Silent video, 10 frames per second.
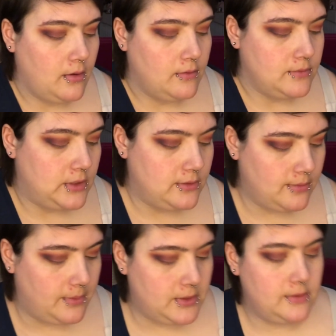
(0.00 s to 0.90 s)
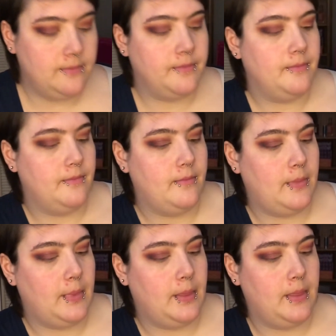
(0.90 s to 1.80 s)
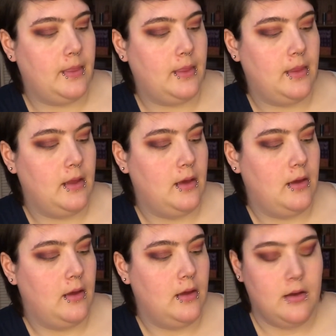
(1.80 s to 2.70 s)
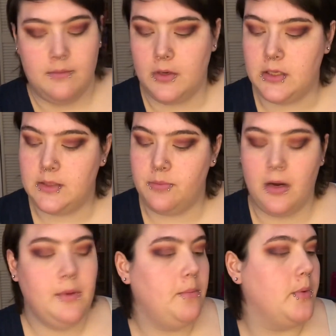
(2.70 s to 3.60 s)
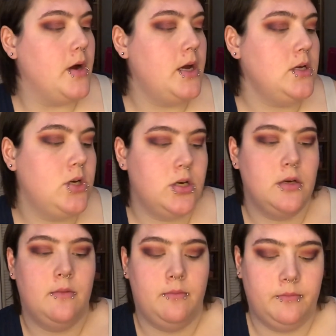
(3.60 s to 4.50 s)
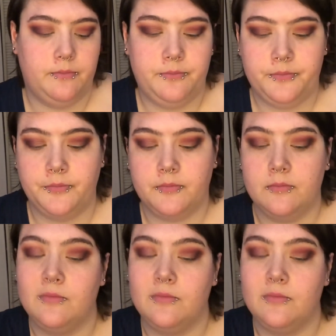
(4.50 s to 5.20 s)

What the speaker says: Excuse my face. I'm gonna spray my brush. And